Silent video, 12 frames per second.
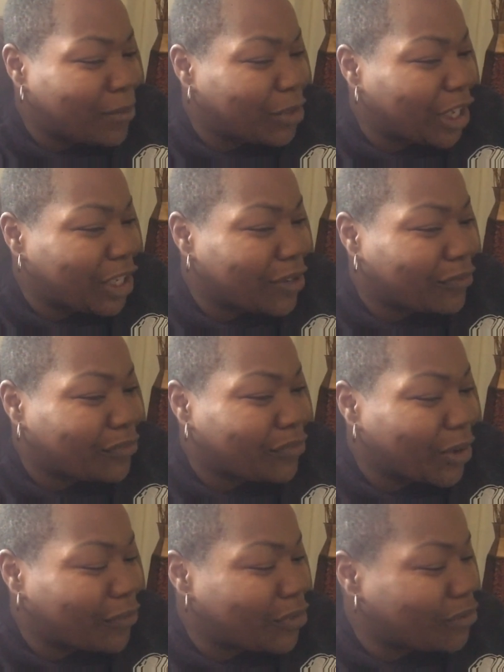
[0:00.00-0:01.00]
I'm gonna give
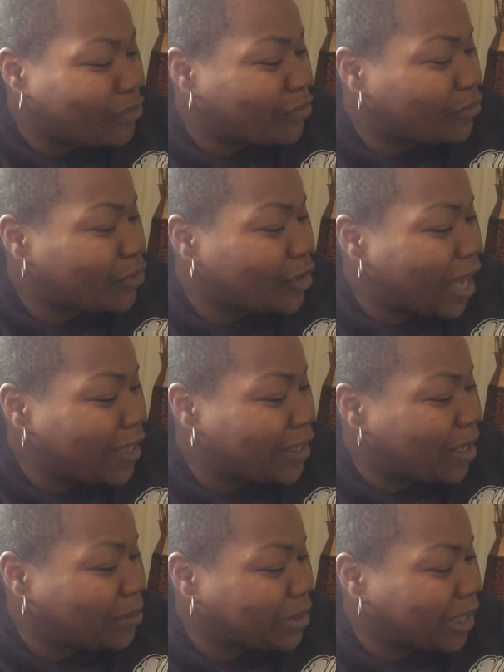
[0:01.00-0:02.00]
you a, few few
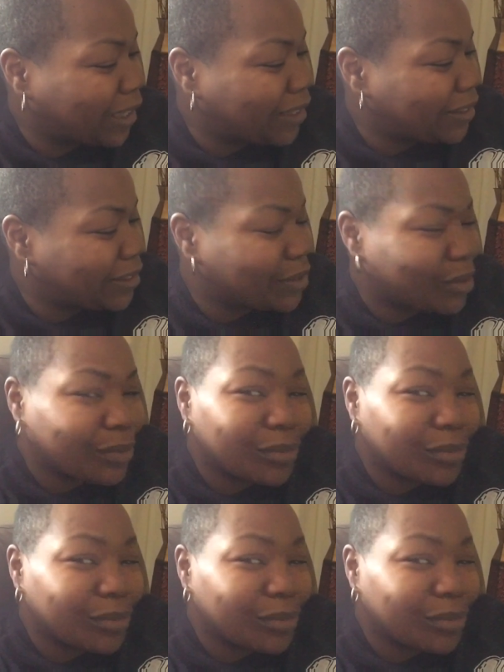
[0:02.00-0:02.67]
goddamn seconds.